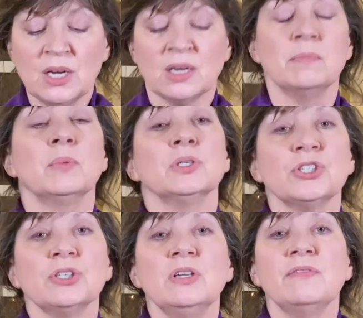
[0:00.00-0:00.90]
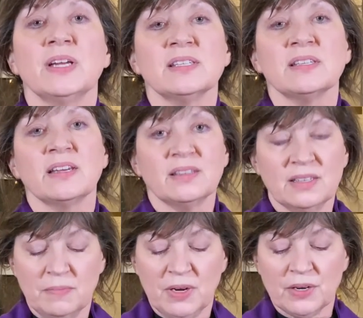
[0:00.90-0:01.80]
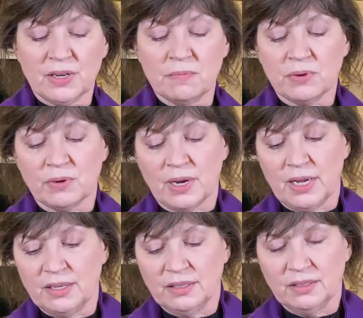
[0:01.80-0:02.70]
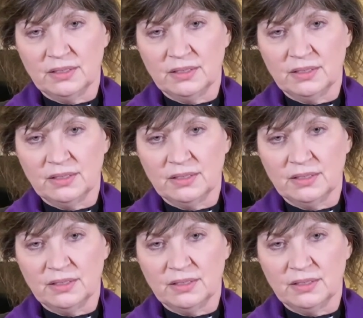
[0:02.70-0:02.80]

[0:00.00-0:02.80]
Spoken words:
commercial events like the American Parade.